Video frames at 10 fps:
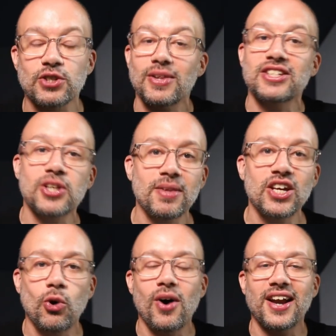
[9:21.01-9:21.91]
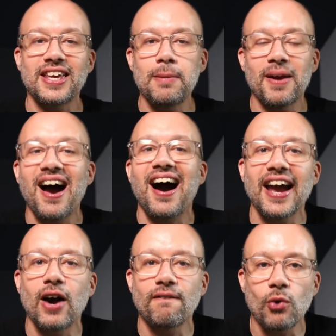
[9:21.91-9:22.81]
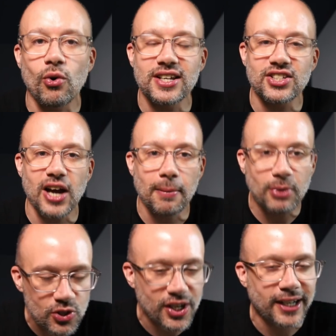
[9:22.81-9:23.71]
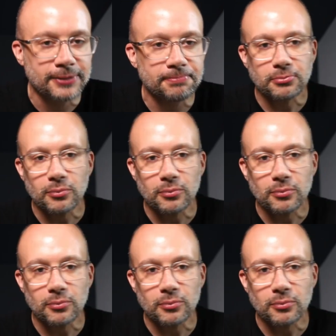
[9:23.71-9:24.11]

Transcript: So that's something he'll want to keep an eye out for as time goes on.